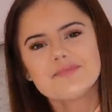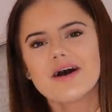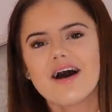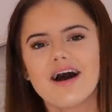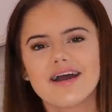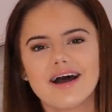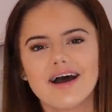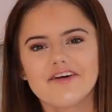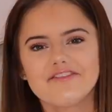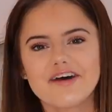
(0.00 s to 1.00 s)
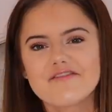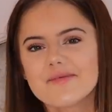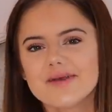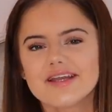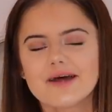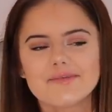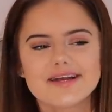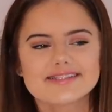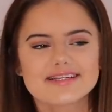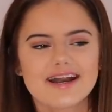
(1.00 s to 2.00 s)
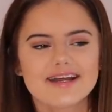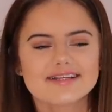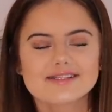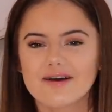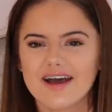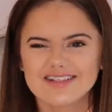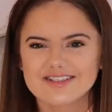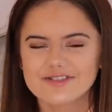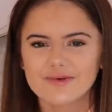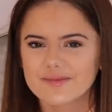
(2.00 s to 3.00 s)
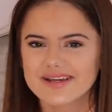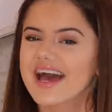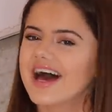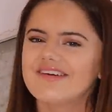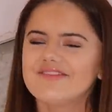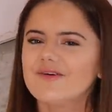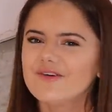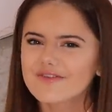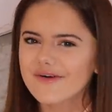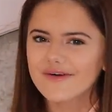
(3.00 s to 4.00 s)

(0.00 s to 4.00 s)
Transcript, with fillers: but I've never been amazing at it, and so I do want to be careful, of